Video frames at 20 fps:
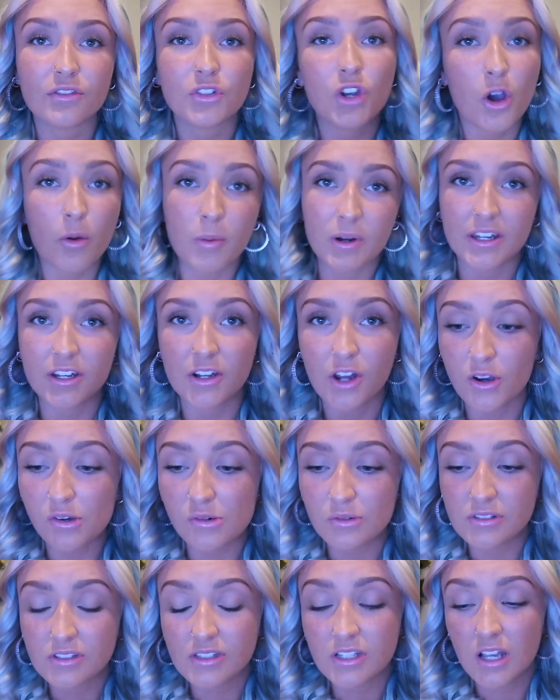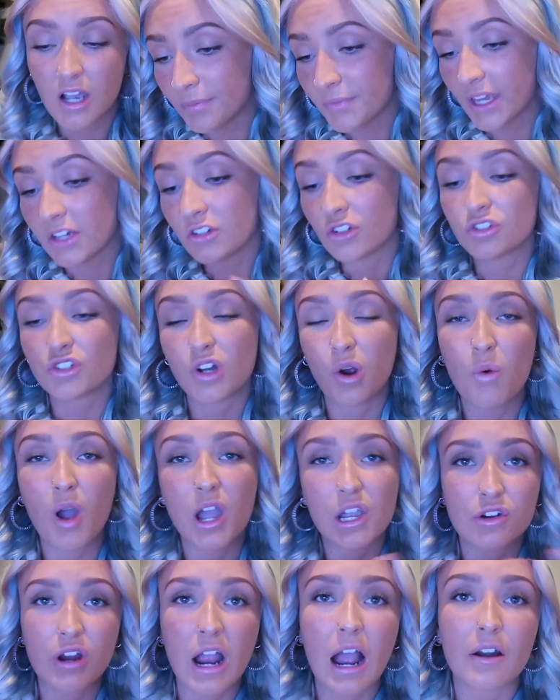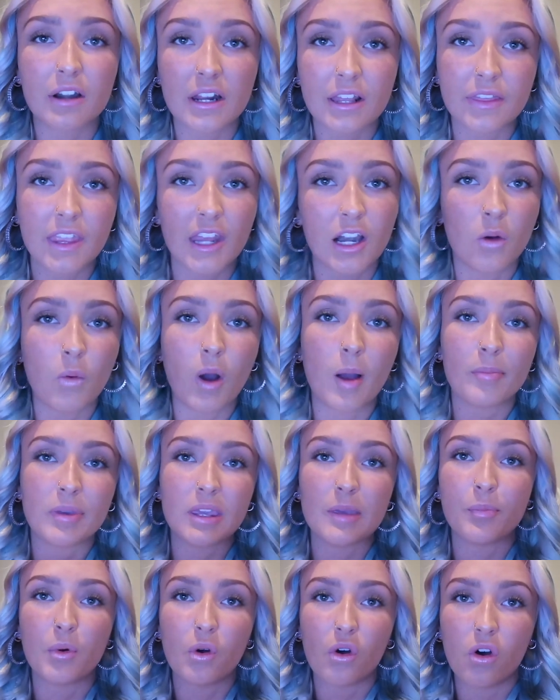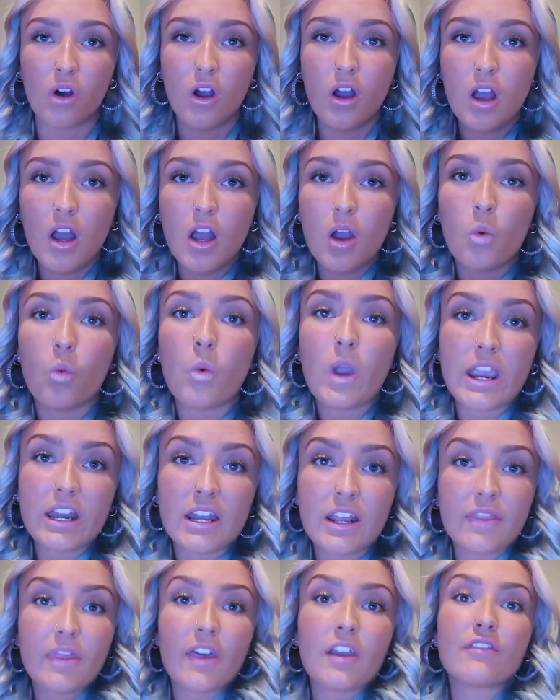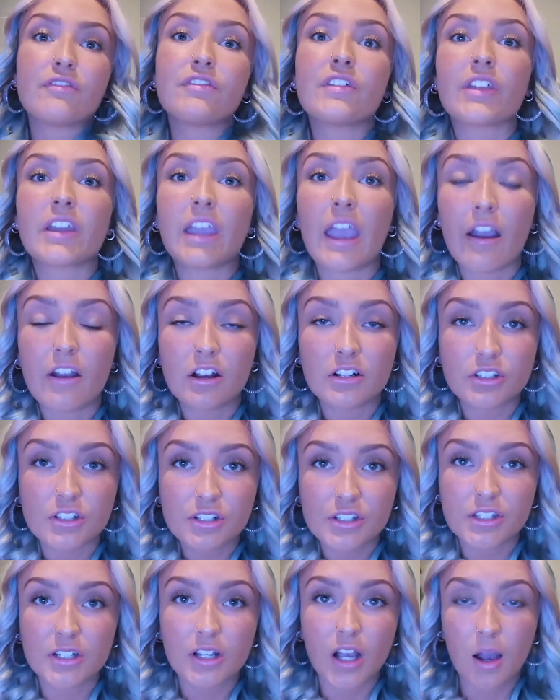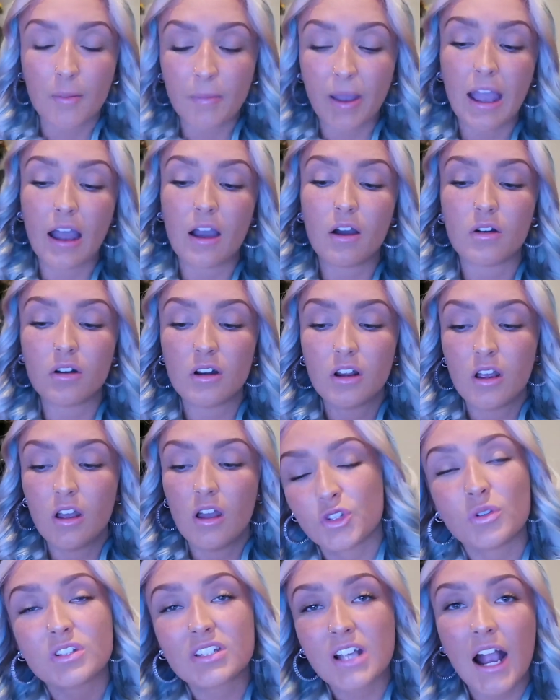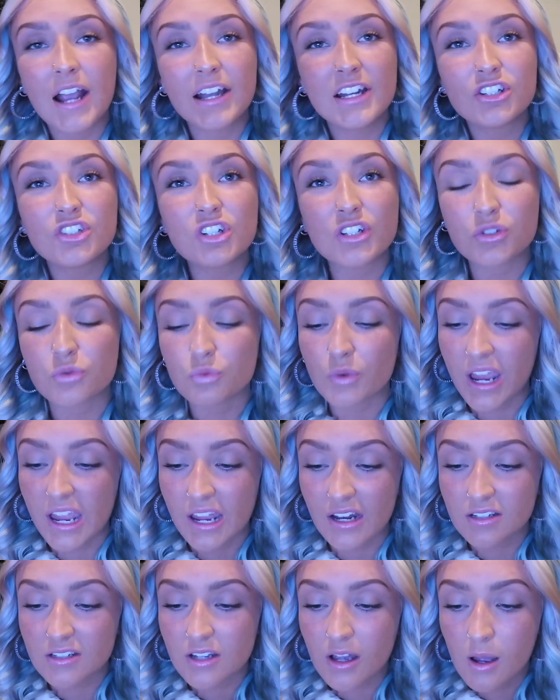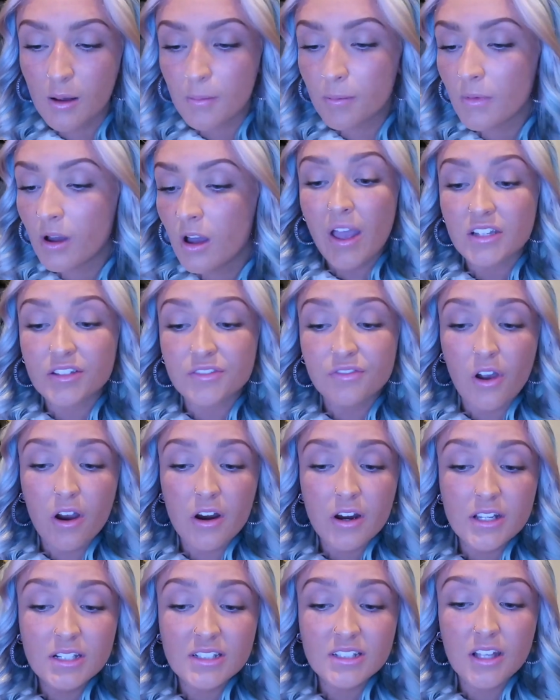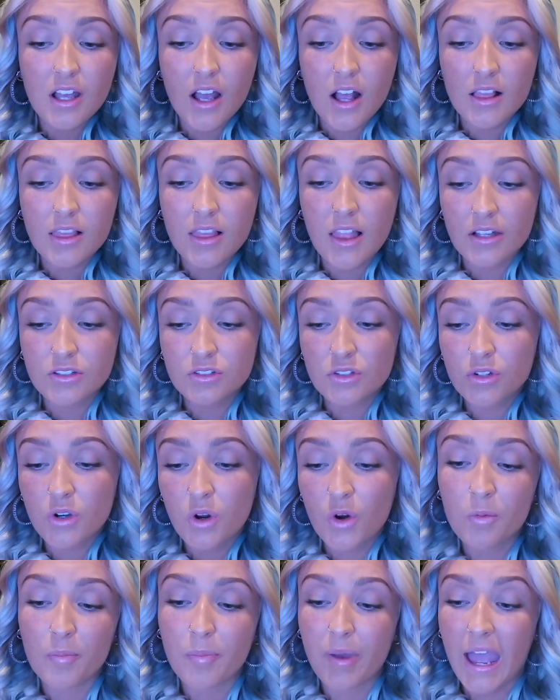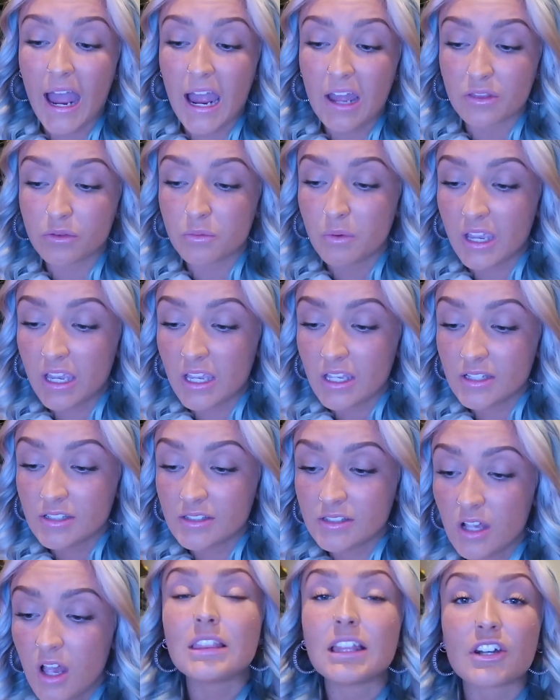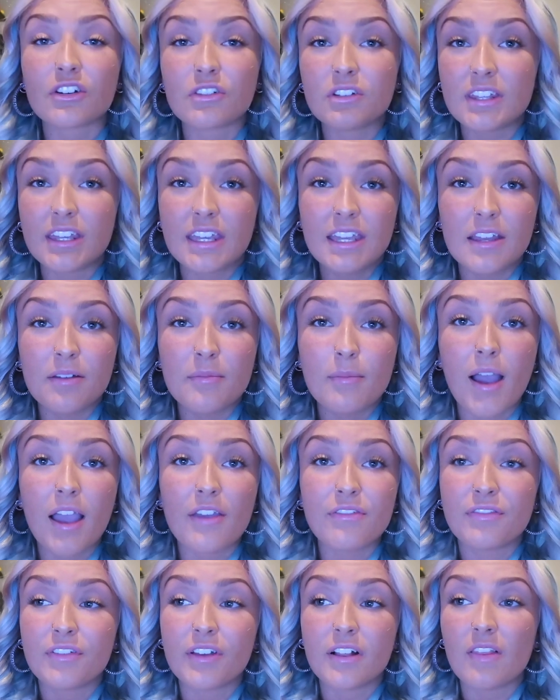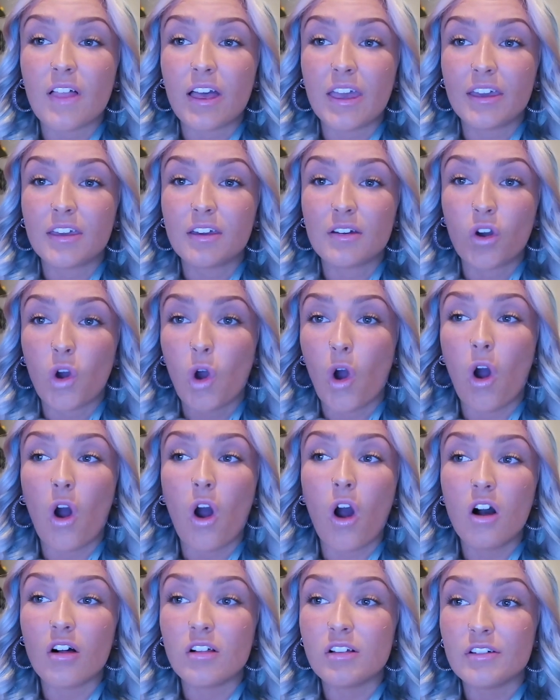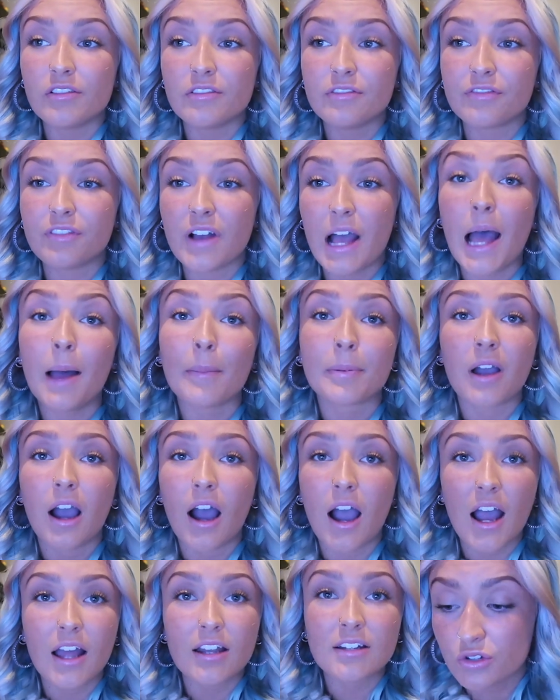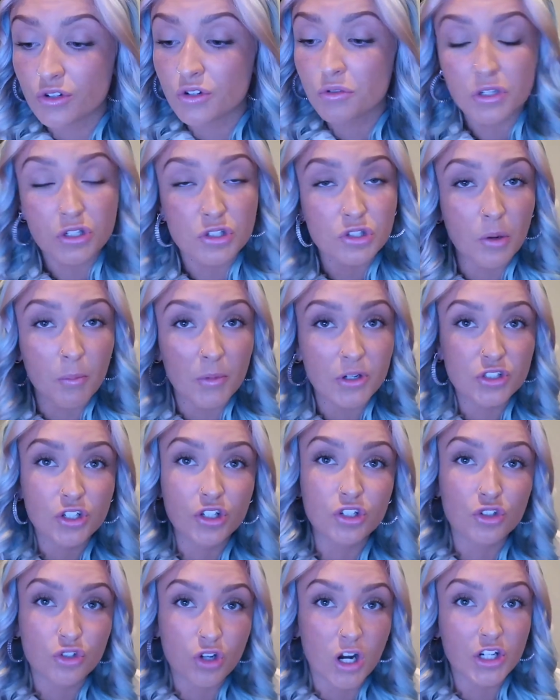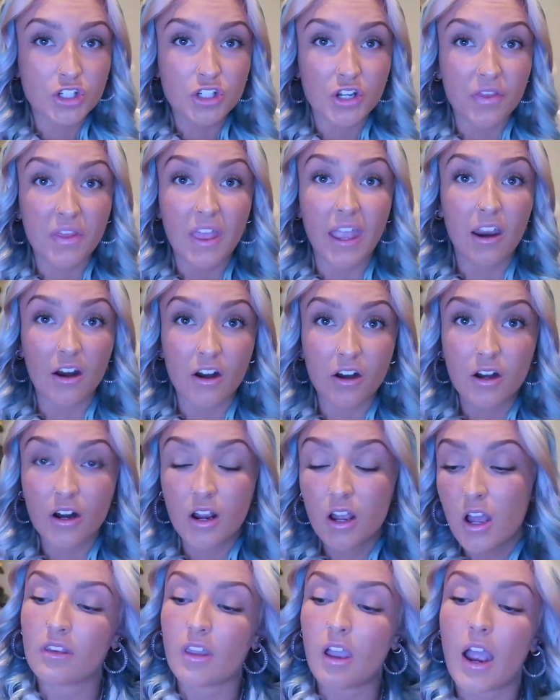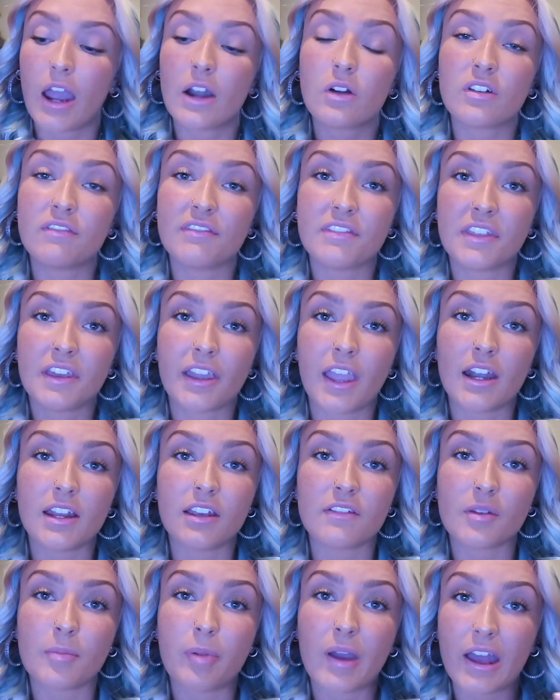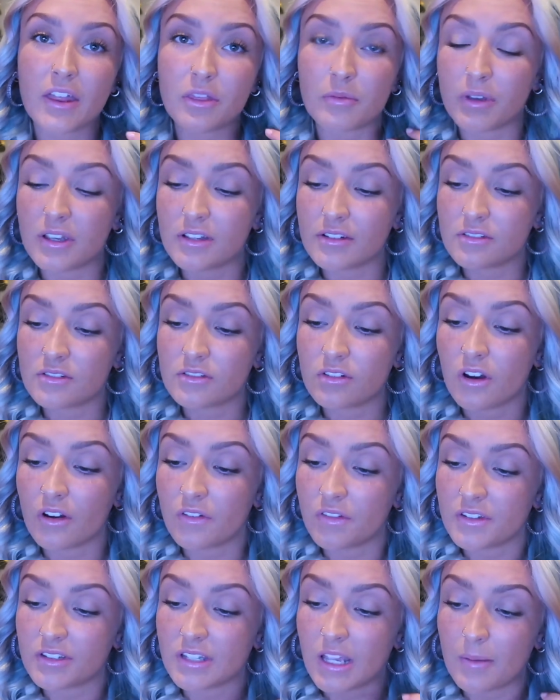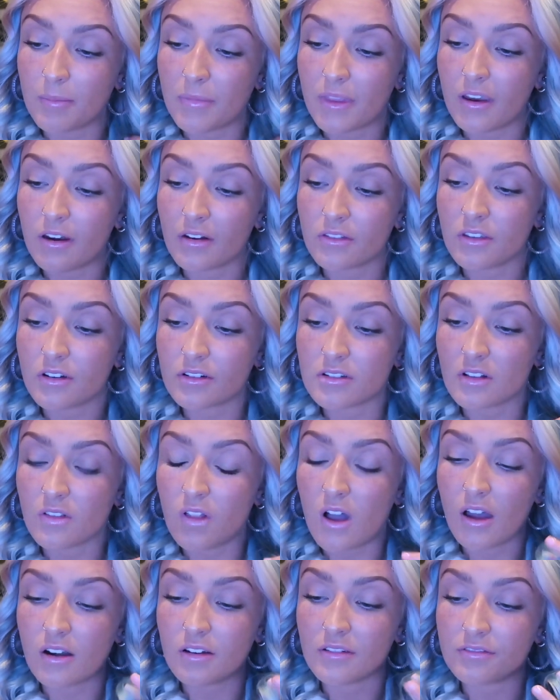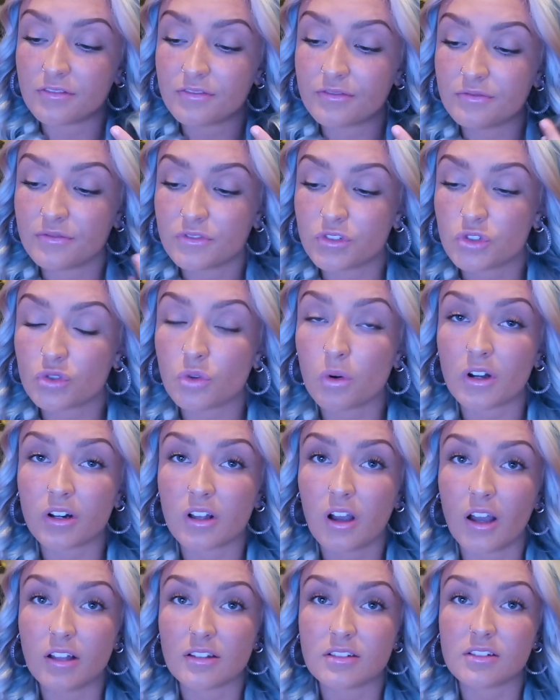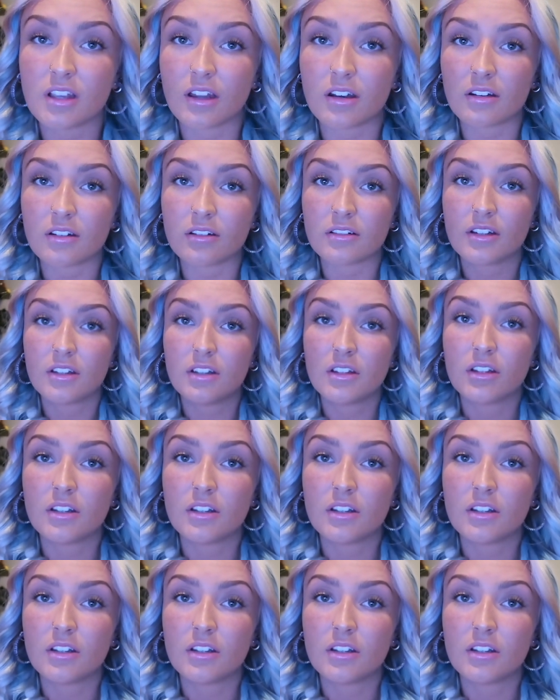nobody knows. They just don't want crowding. They don't want people waiting there for the characters to come out. So it's kind of just random. As far as lesser known pathways, literally I feel like all of Epcot, they're doing so much construction there. I don't even think any of the pathways are the same there. There's a lot of shortcuts and